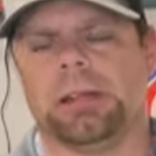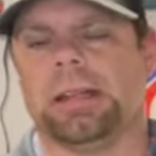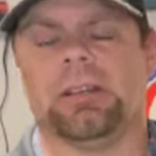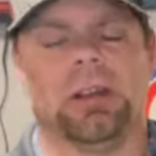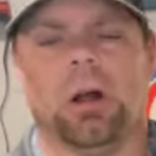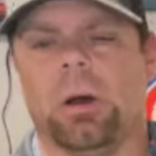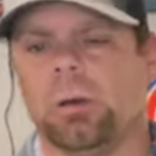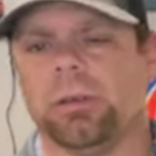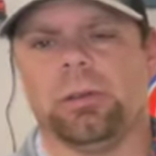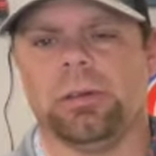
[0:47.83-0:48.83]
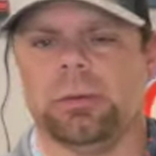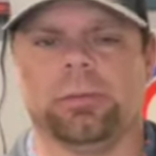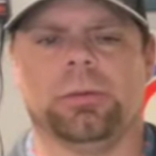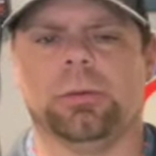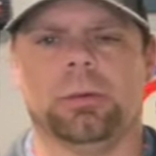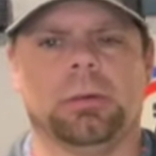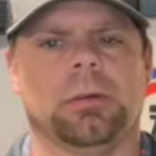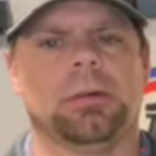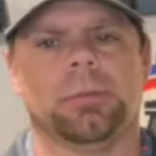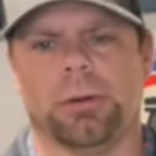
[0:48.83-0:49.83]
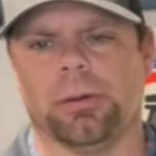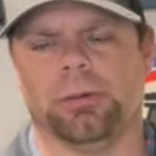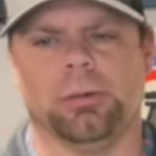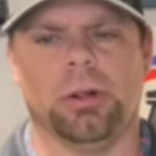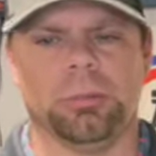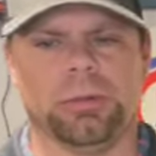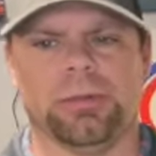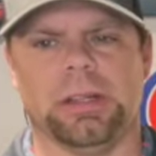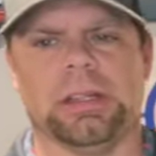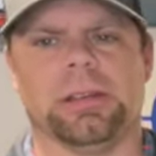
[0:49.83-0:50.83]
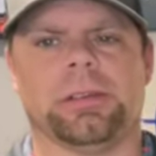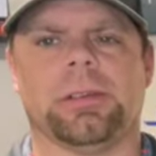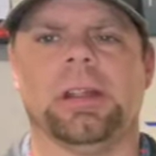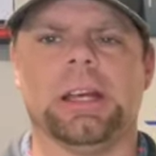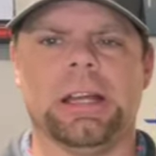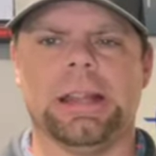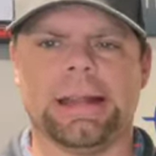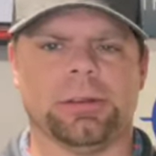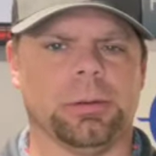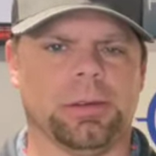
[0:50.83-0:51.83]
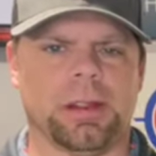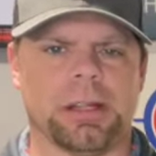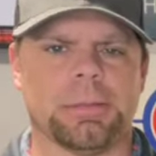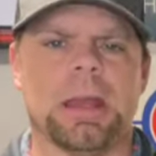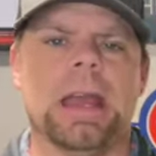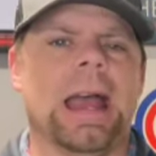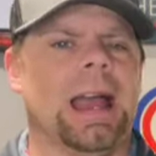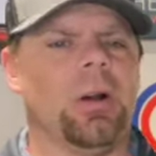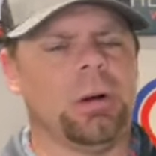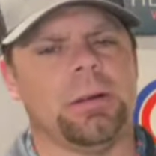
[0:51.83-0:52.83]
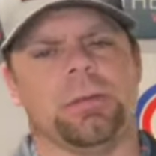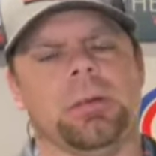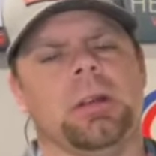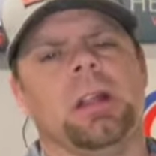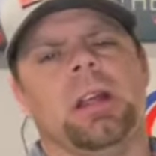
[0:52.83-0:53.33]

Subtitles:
Like you can all use them for personal home defense, that sort of thing. However,